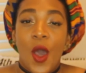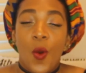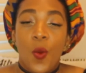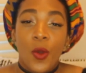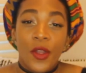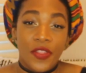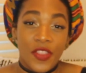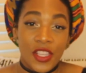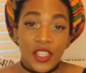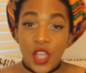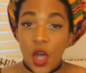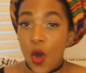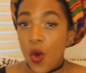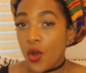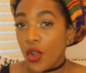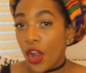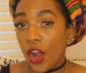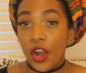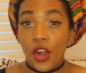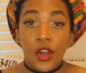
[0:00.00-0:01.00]
with this whole
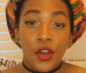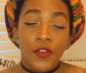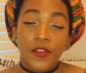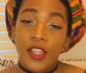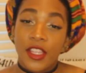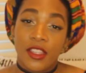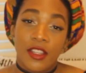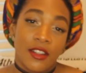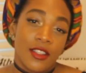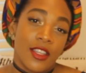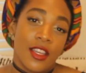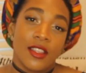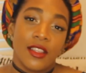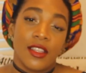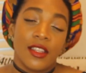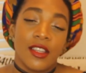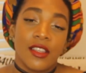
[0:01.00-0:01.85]
curve that they're telling